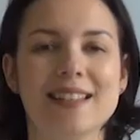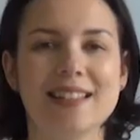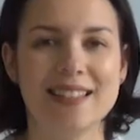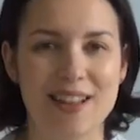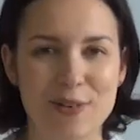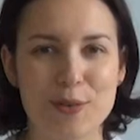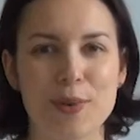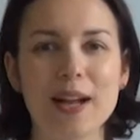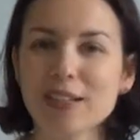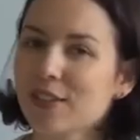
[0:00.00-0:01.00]
So,
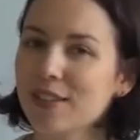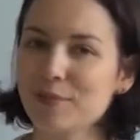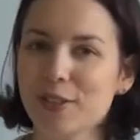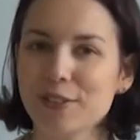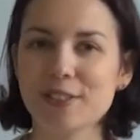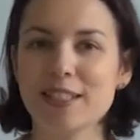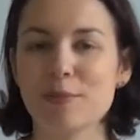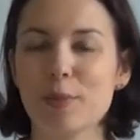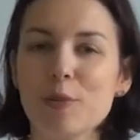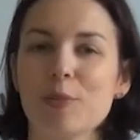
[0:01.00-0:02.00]
one of the
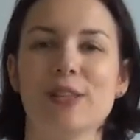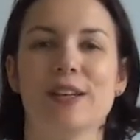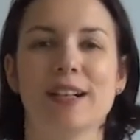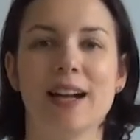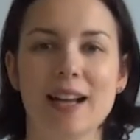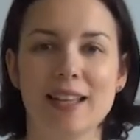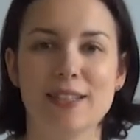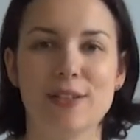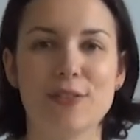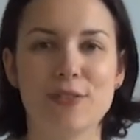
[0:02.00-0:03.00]
most popular
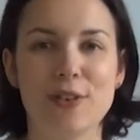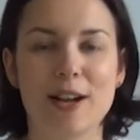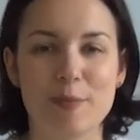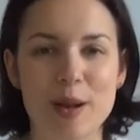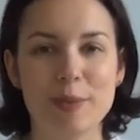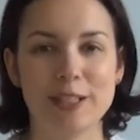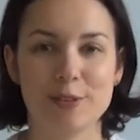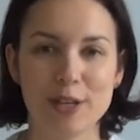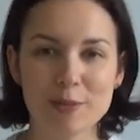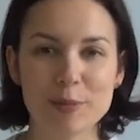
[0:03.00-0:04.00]
kind of public
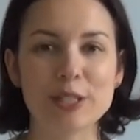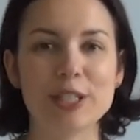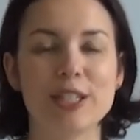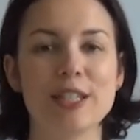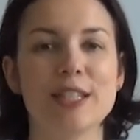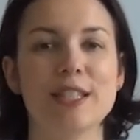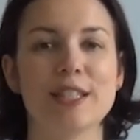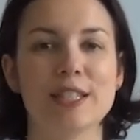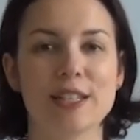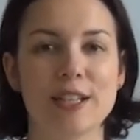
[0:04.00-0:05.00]
transport is
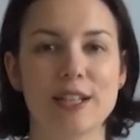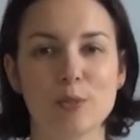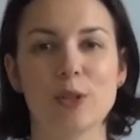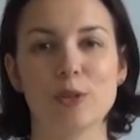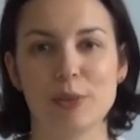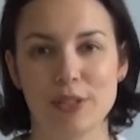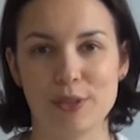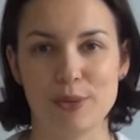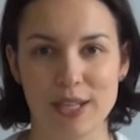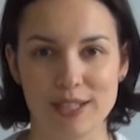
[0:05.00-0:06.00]
suburban
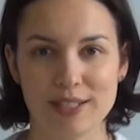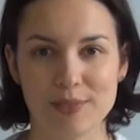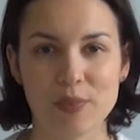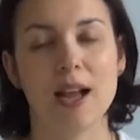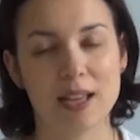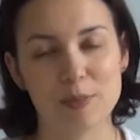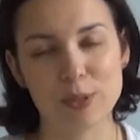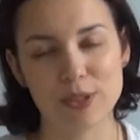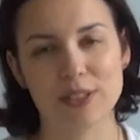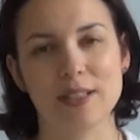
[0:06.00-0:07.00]
trains. I
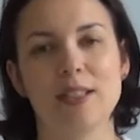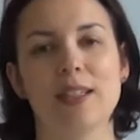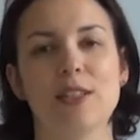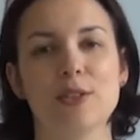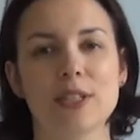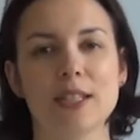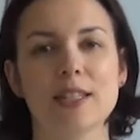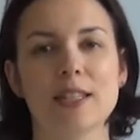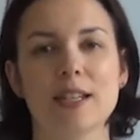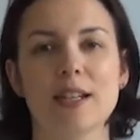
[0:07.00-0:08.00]
personally use
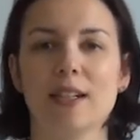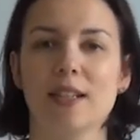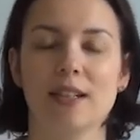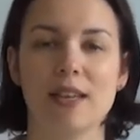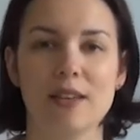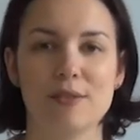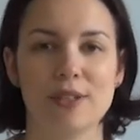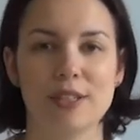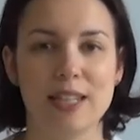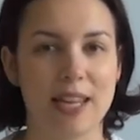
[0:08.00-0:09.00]
it
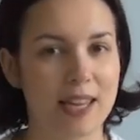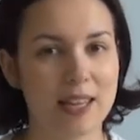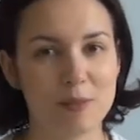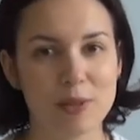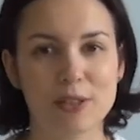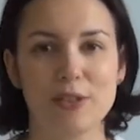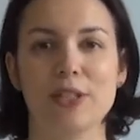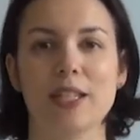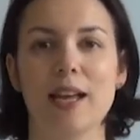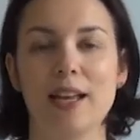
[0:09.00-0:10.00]
every day
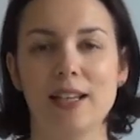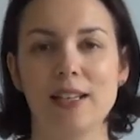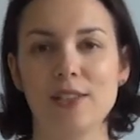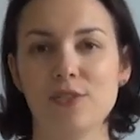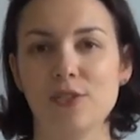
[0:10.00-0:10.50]
because I live